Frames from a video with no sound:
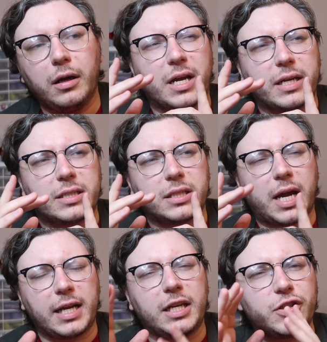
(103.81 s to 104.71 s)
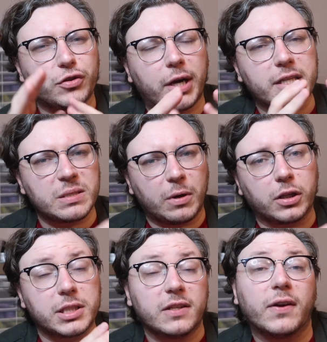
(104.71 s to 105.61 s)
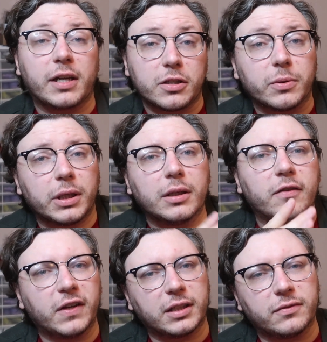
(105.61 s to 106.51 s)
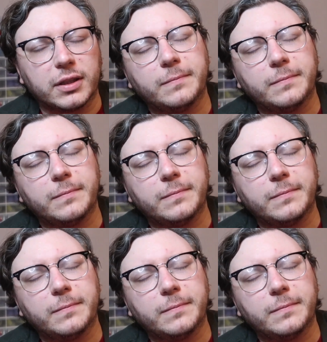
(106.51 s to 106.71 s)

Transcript: but I need to try it small to see if I can do it effectively.